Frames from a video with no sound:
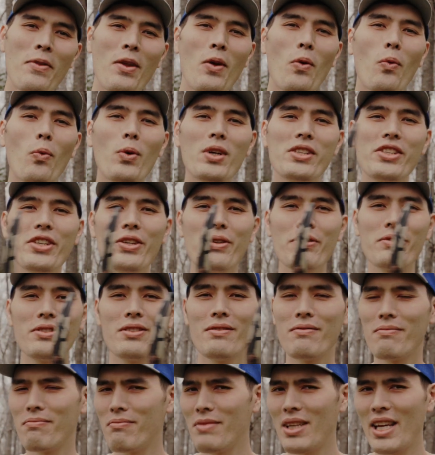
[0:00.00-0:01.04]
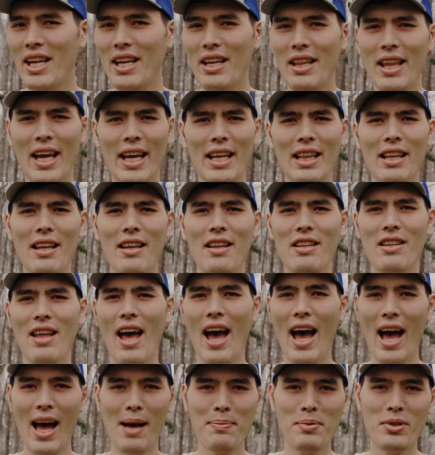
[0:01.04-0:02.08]
what do you need, like
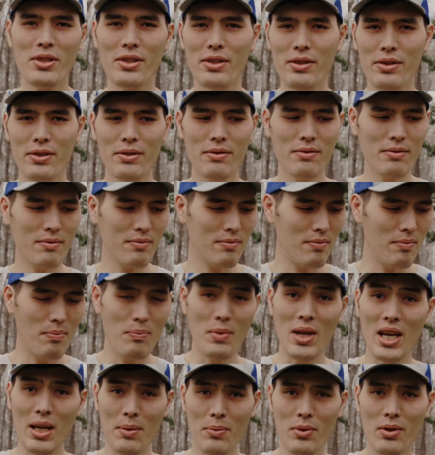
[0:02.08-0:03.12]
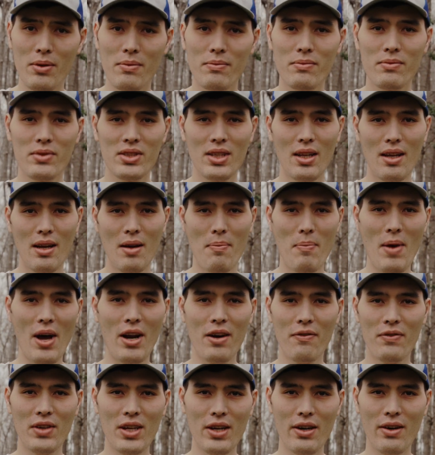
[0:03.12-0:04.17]
absolute minimum amount
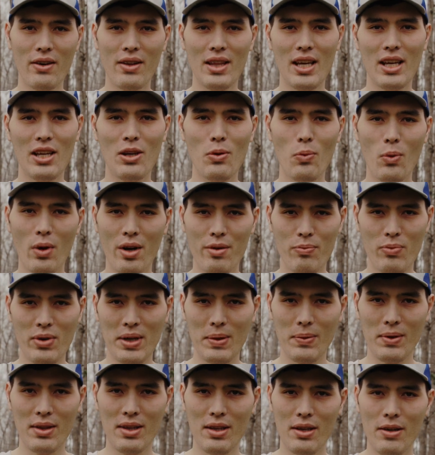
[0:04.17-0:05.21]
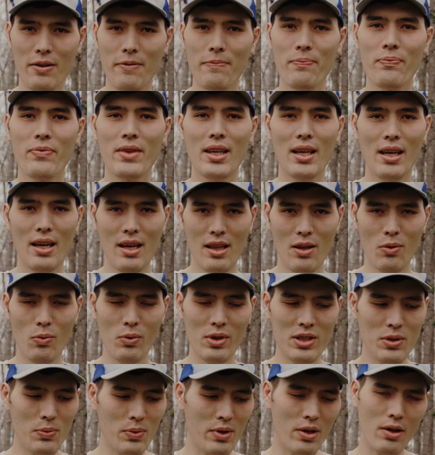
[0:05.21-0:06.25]
of gear that you want to bring with you in the
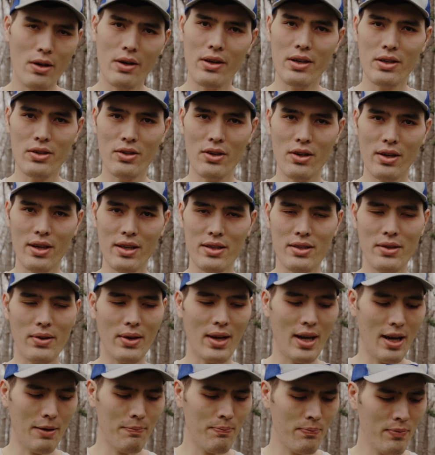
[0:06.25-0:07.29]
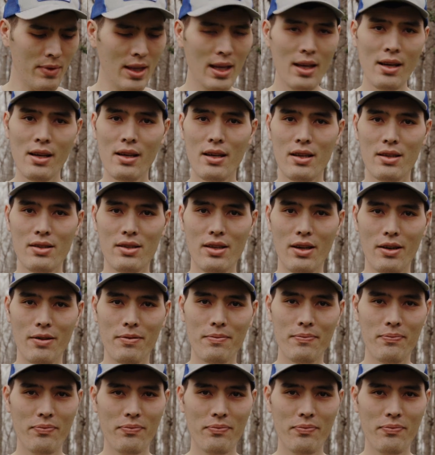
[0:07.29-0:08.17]
woods when you're hunting turkeys? Okay, so